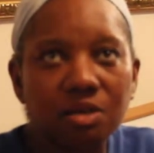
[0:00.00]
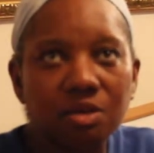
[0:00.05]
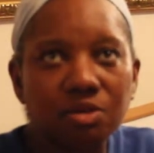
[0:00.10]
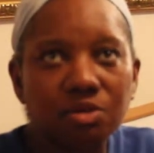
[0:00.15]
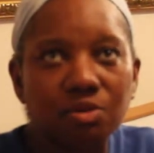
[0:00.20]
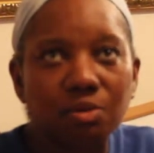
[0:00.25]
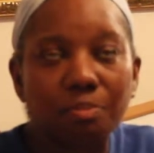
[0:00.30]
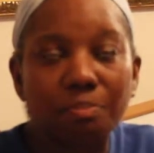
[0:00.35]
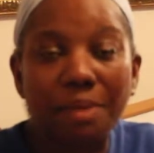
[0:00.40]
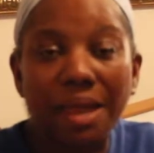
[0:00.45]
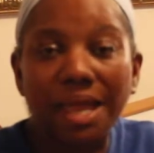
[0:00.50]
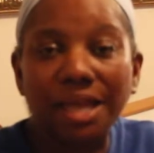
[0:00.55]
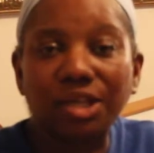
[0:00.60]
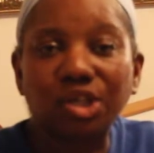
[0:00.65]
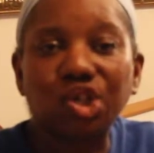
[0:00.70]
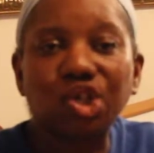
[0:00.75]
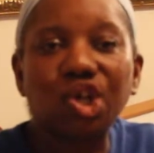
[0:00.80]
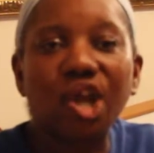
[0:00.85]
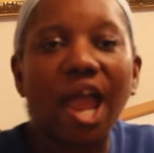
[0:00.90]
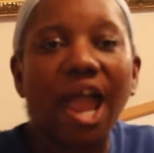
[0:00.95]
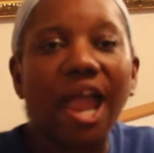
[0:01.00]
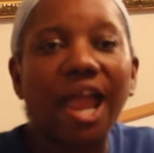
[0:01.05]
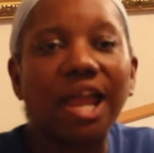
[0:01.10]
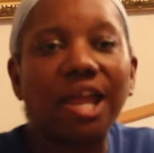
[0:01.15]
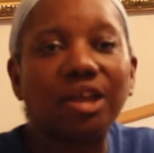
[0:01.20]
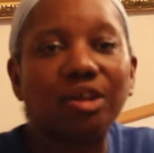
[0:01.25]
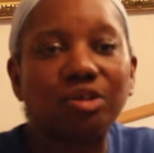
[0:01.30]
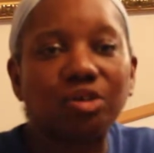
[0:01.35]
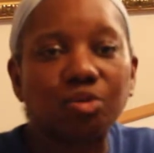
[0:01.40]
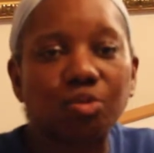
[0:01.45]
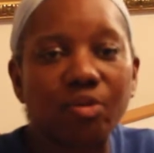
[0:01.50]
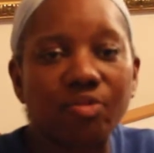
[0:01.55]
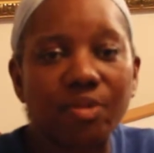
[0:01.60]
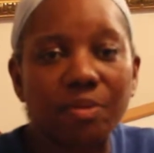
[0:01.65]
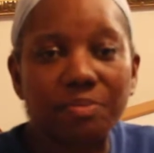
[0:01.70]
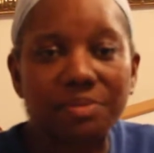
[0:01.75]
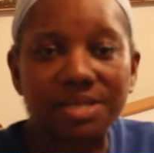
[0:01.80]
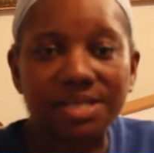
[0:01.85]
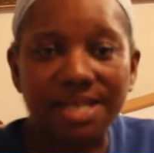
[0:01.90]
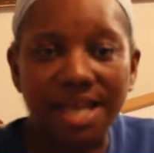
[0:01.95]
to make change with
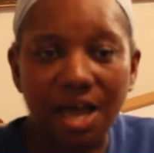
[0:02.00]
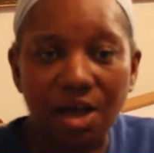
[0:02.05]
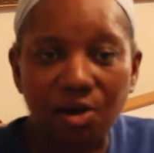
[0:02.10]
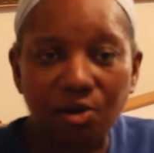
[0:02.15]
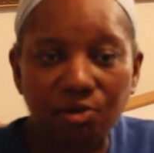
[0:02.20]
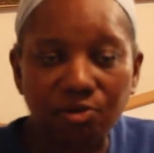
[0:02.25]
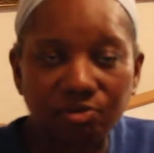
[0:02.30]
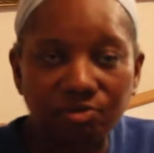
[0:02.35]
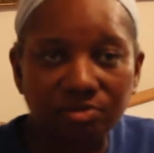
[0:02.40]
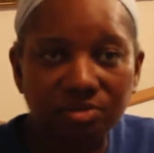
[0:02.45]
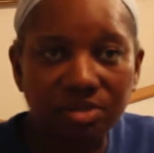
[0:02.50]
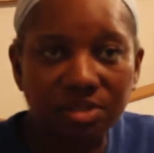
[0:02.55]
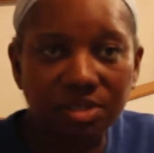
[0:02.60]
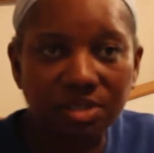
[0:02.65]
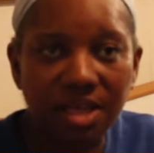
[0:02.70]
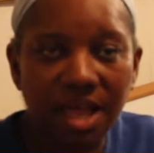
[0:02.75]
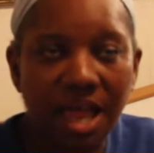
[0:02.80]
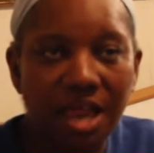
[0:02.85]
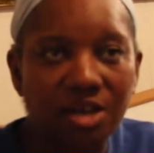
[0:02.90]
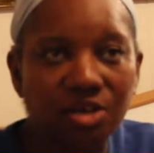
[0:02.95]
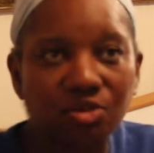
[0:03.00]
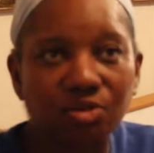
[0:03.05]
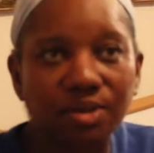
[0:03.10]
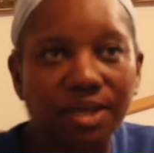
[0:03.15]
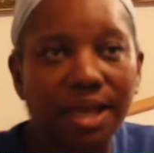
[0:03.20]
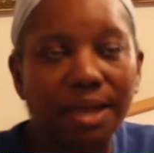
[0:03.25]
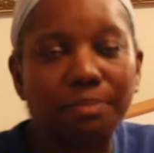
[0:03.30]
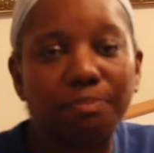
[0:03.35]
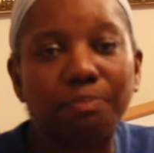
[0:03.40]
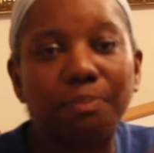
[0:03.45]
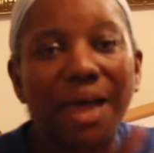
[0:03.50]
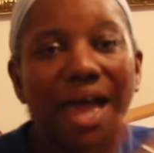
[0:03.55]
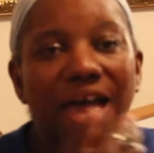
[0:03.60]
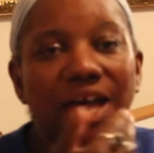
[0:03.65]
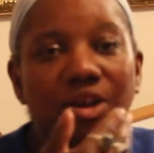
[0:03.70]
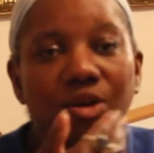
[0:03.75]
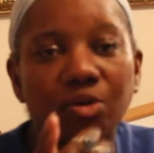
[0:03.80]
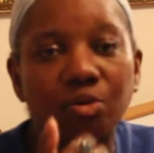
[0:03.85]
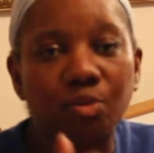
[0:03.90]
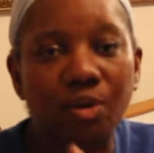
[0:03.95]
themselves and to get
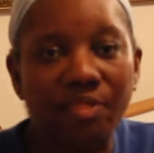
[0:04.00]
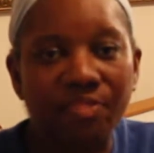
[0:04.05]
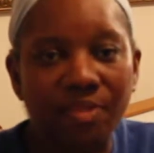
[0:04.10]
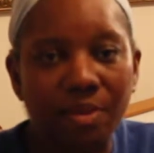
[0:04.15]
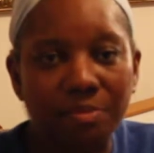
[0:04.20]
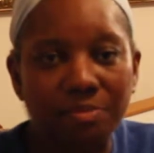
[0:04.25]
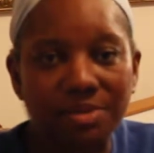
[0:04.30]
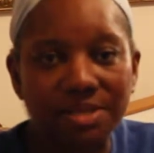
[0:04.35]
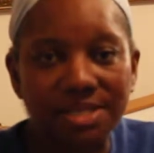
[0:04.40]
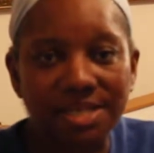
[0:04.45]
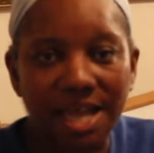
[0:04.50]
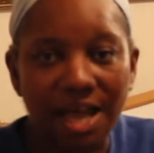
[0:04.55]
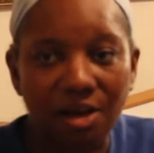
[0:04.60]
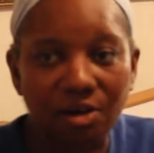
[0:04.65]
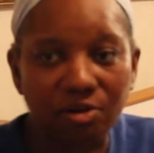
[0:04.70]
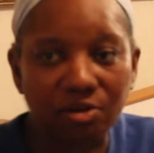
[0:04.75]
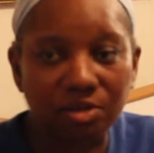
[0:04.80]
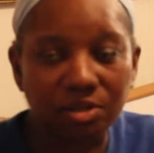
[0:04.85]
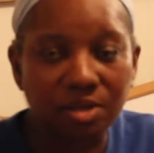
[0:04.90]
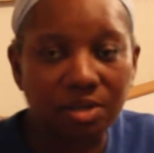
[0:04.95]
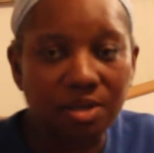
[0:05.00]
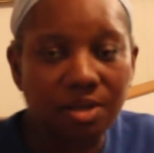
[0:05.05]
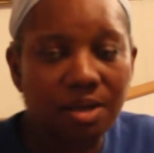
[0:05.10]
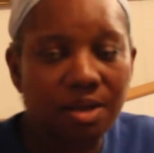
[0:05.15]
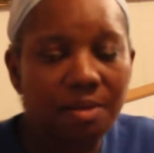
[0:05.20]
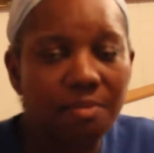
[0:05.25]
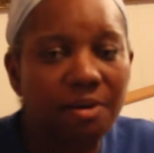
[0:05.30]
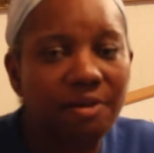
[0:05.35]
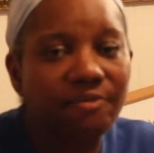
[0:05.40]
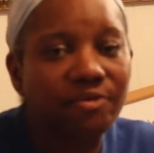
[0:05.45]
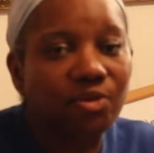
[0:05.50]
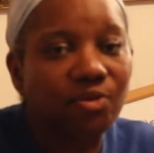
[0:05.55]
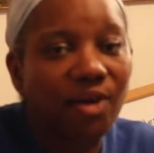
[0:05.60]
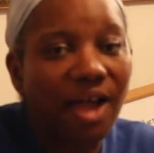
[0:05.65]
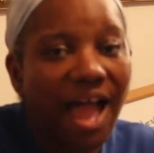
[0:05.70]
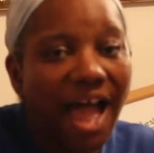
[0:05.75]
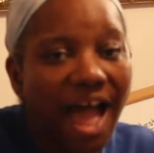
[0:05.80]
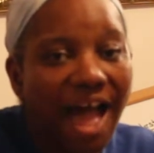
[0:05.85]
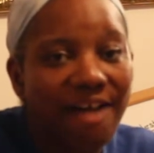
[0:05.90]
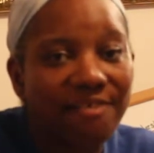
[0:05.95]
better with themselves. But if you
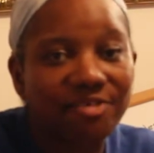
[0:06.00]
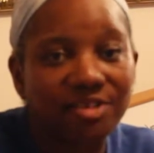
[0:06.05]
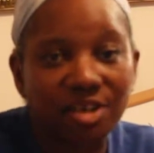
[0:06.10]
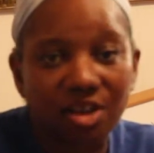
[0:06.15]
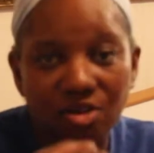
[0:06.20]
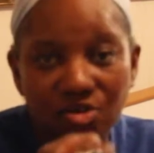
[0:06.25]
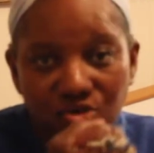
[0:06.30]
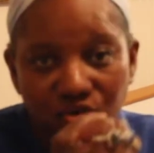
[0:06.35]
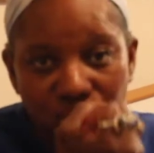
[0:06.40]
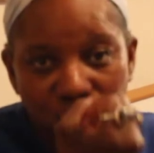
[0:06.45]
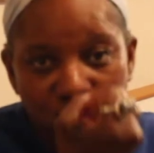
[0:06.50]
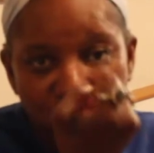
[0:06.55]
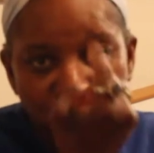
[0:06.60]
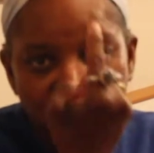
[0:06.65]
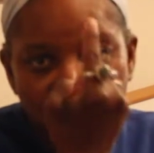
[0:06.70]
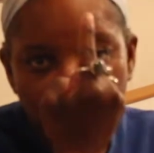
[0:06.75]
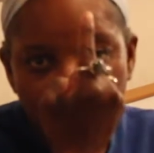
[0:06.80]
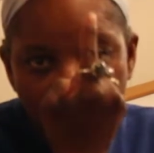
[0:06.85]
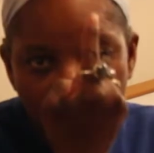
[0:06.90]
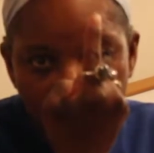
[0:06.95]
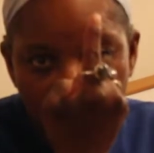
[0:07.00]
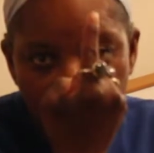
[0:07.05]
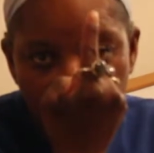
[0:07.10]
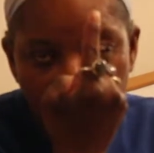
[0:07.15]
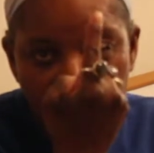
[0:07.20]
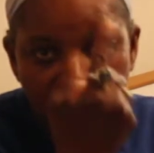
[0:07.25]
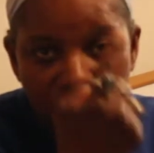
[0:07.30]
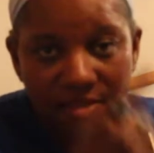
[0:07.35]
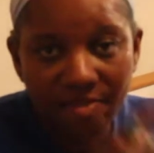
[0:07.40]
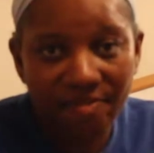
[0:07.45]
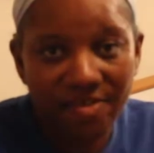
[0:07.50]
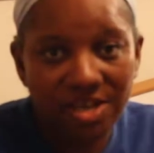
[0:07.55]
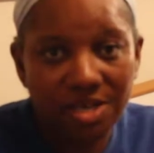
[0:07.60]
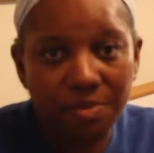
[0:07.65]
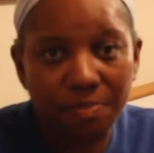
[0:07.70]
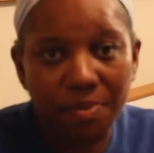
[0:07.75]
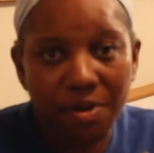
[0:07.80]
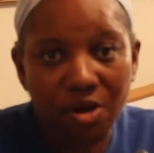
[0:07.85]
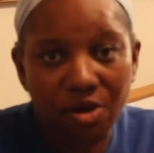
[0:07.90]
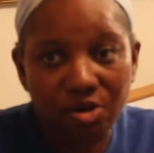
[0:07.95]
haven't understood the
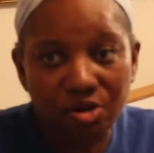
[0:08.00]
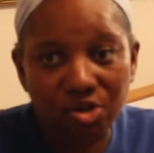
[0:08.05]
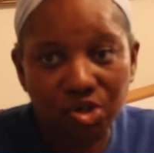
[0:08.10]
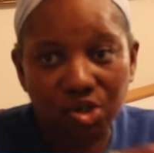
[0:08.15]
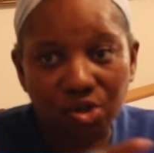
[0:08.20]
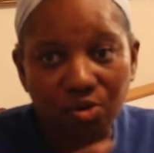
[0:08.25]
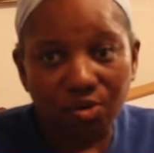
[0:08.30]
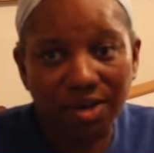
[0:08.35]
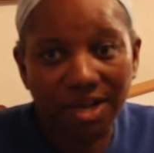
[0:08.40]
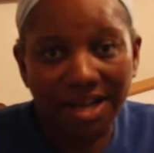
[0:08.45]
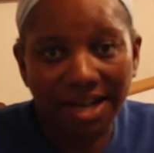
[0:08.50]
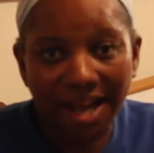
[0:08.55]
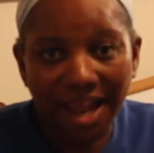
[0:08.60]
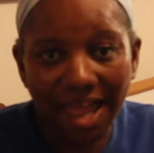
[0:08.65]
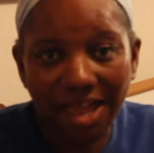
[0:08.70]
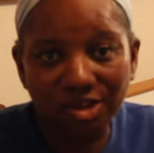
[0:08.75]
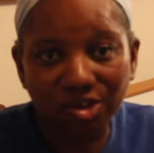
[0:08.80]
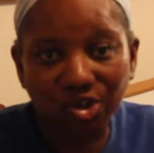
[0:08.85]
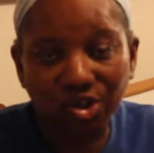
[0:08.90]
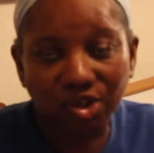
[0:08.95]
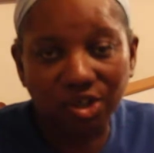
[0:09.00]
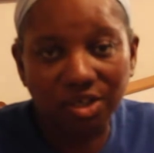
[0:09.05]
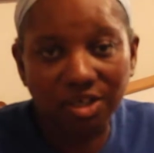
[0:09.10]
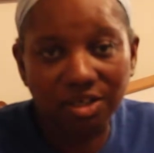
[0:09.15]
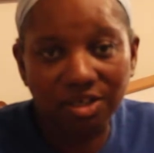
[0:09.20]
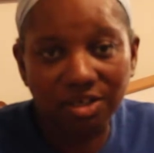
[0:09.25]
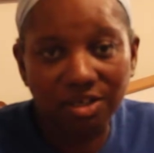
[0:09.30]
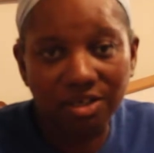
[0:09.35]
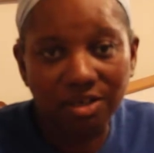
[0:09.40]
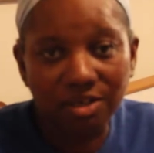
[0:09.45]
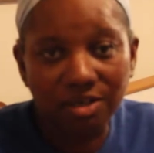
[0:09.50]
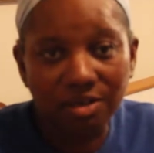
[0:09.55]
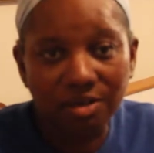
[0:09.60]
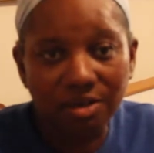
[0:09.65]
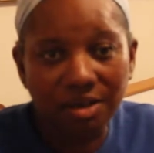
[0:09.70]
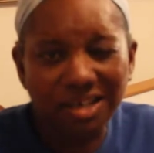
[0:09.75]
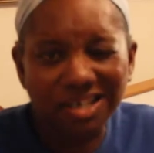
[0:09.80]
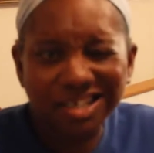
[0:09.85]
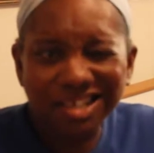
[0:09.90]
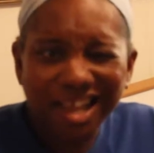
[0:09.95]
spiritual connection,
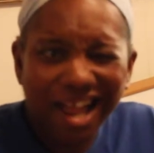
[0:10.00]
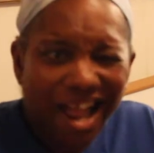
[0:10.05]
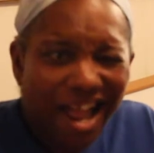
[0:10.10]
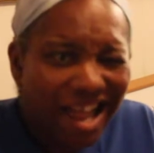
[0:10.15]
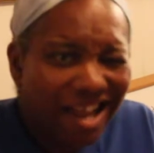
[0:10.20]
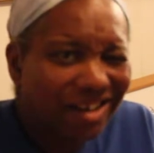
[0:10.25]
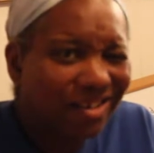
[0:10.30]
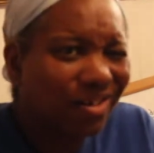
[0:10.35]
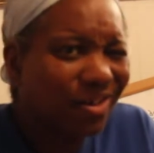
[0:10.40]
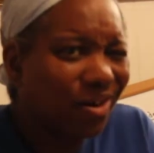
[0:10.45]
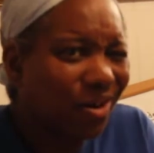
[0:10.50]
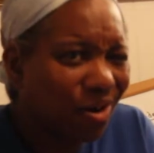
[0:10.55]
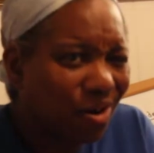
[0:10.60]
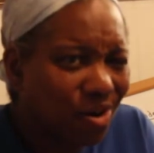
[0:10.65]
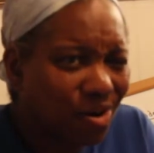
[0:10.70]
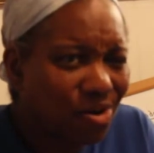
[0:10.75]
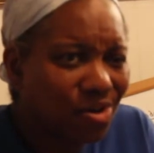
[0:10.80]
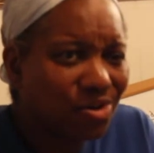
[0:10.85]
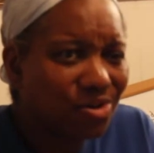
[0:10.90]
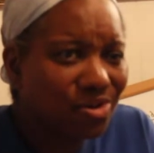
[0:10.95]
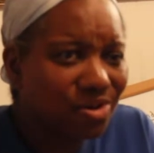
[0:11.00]
it's kind of hard